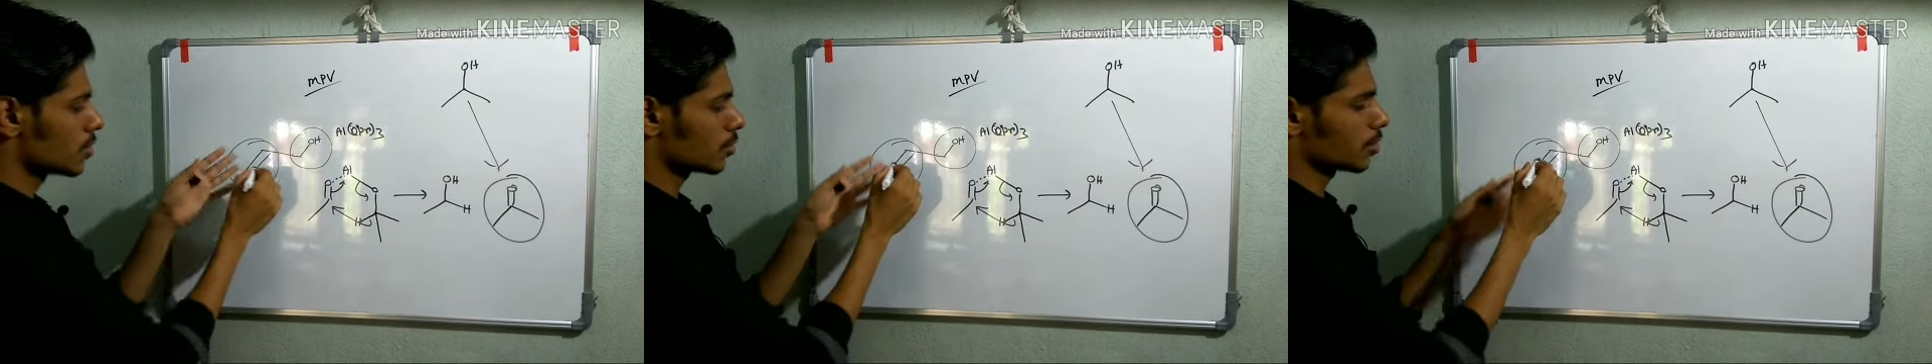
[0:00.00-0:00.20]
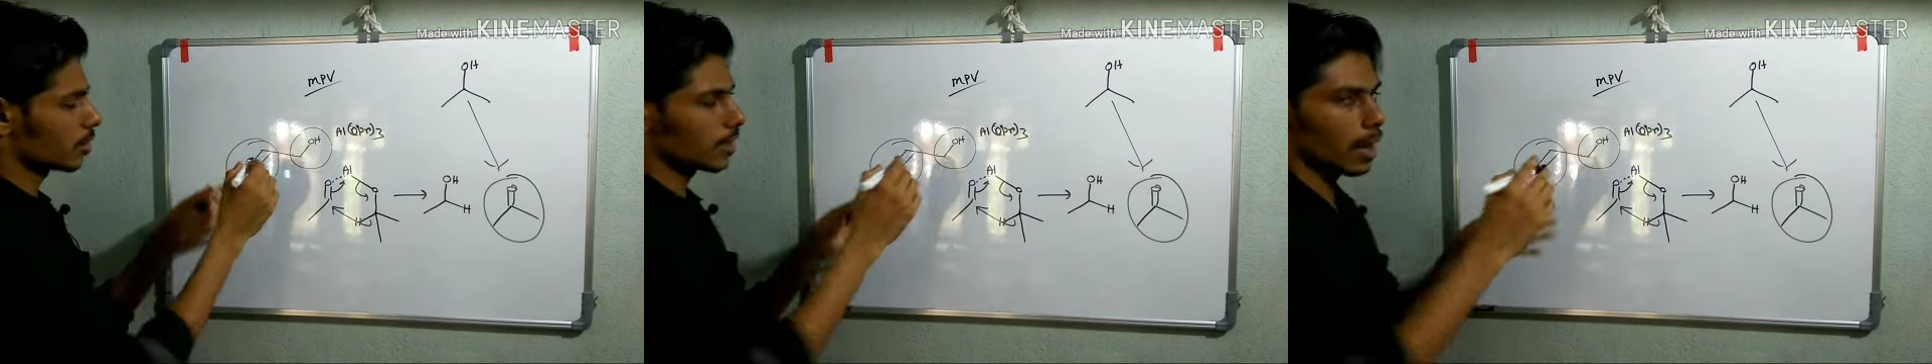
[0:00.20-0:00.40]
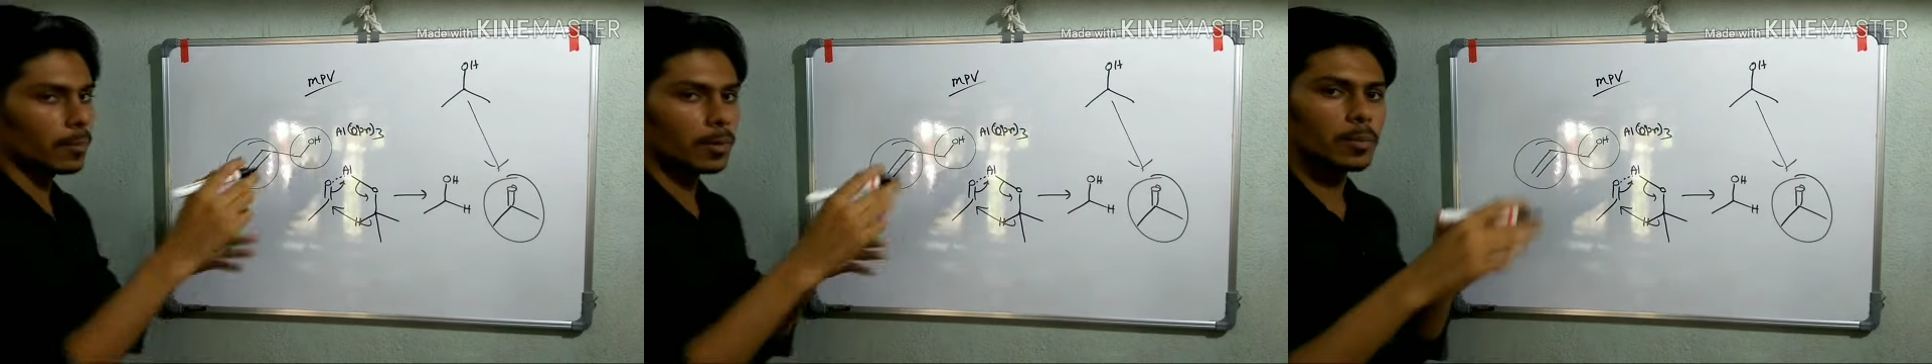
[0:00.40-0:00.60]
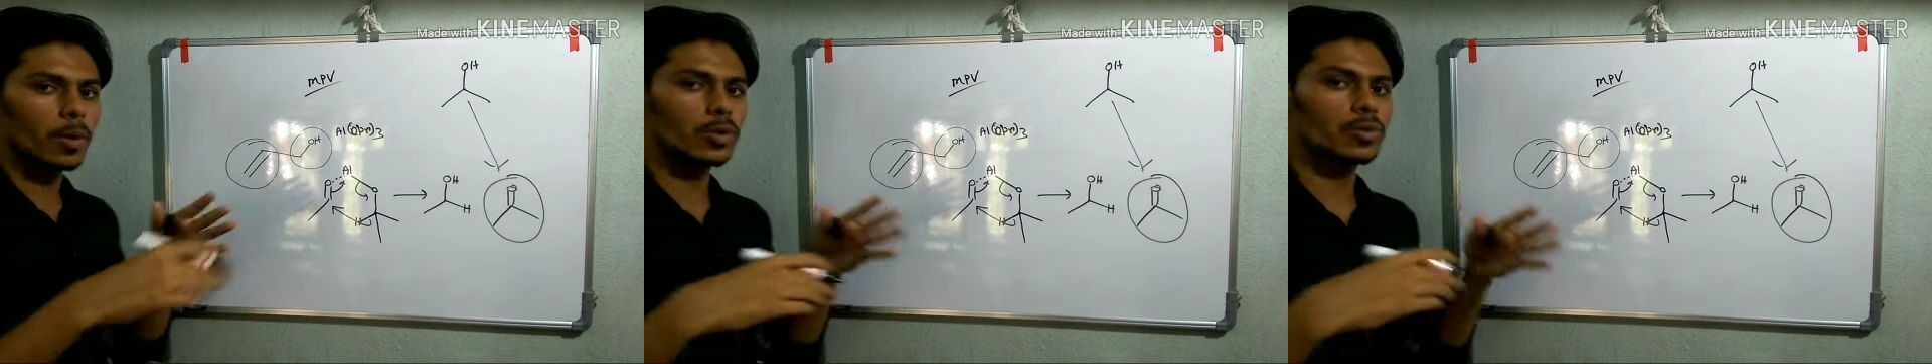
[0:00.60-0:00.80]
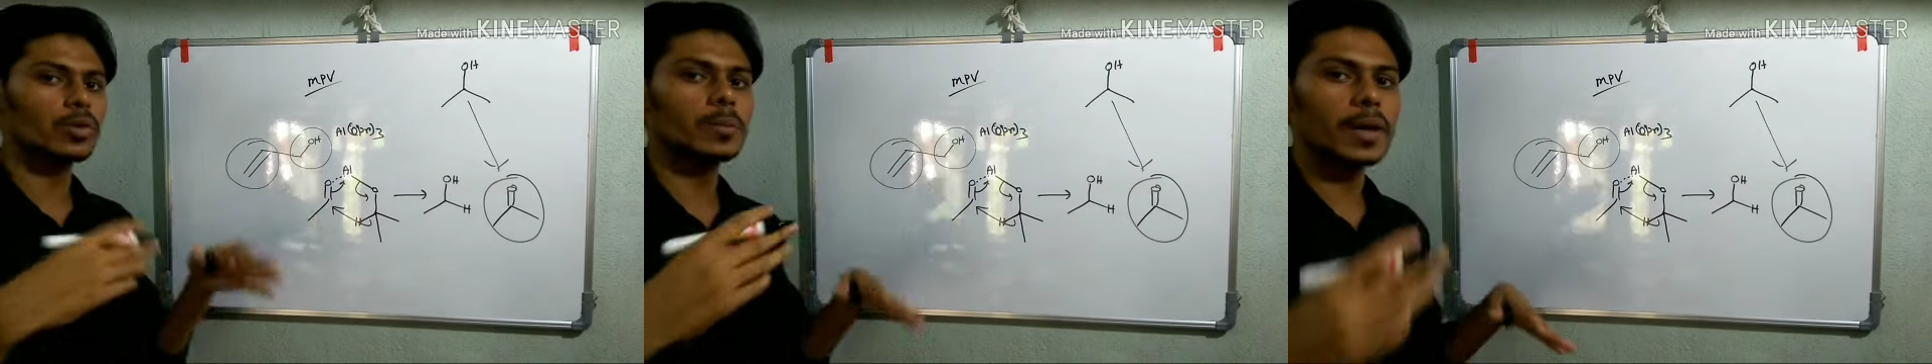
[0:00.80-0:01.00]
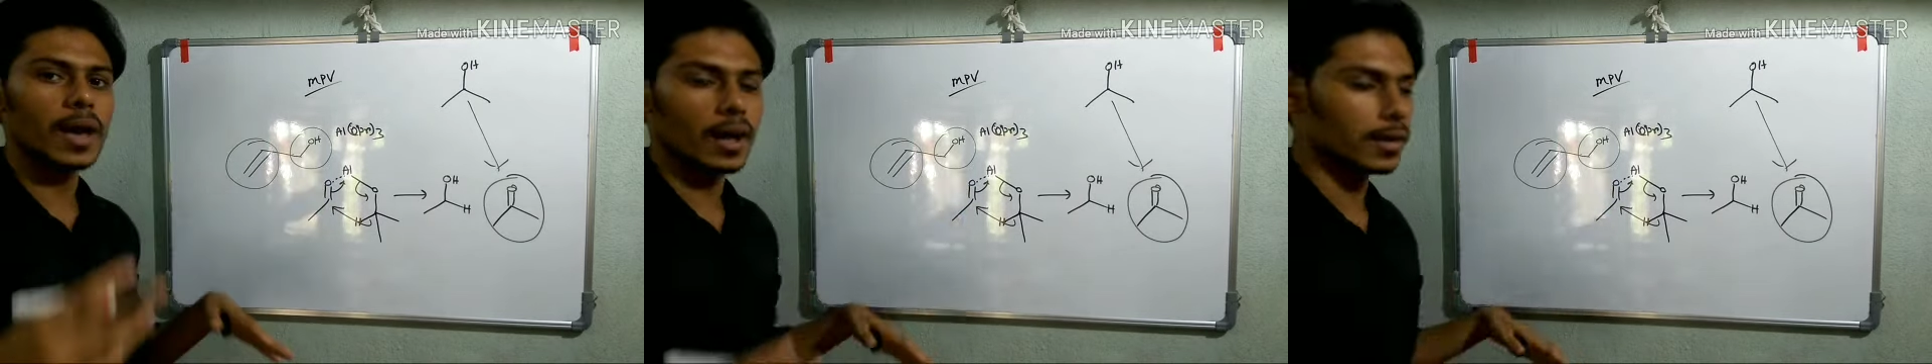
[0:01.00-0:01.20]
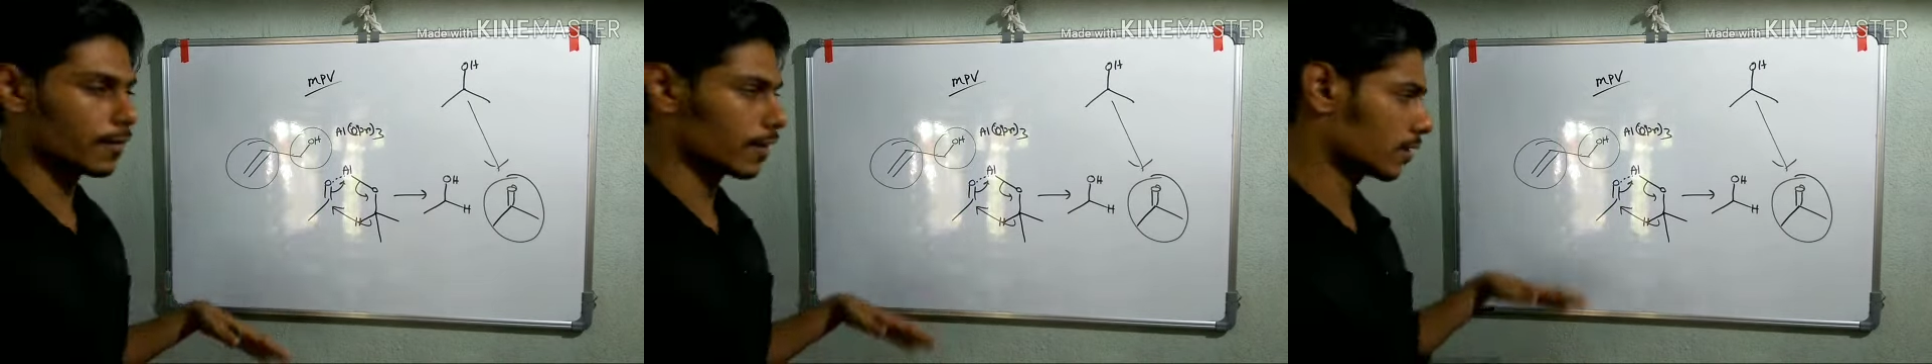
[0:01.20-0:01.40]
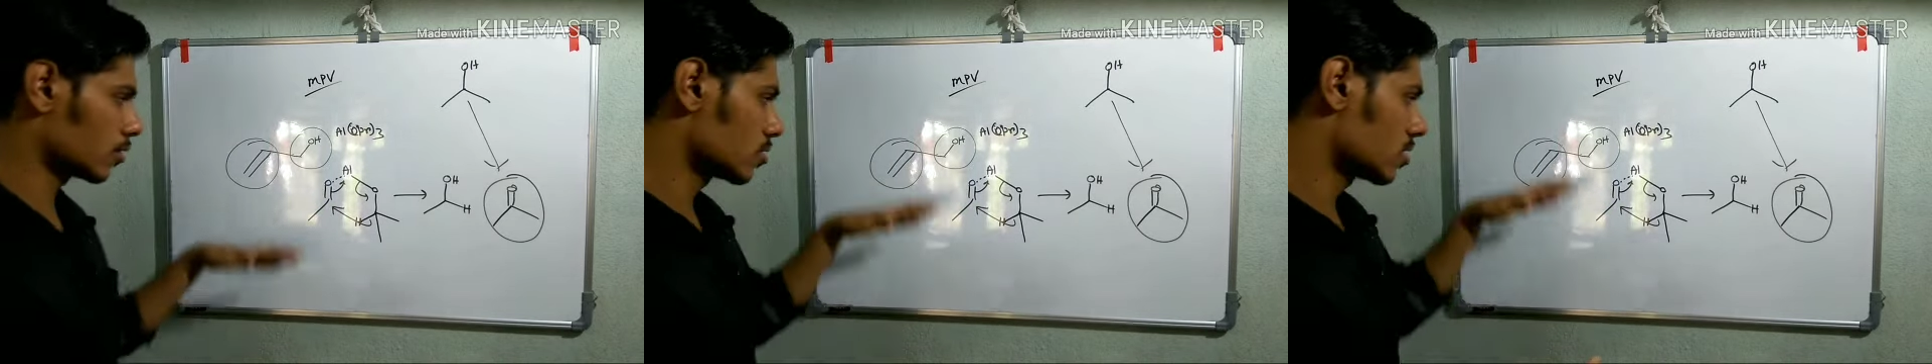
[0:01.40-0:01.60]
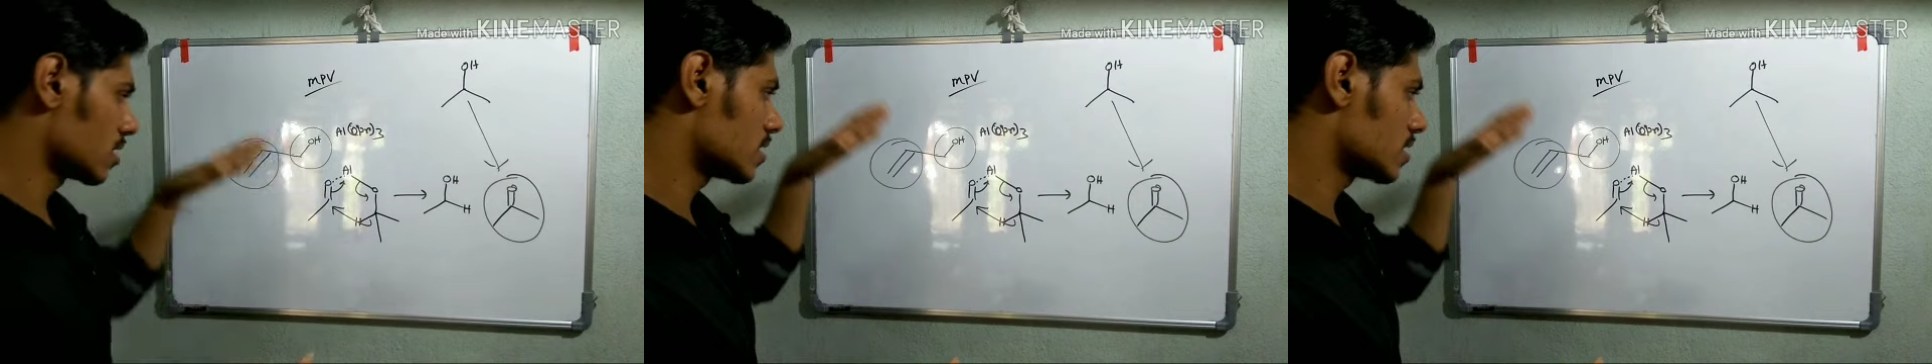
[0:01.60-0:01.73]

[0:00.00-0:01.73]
So the double bond will be unaffected.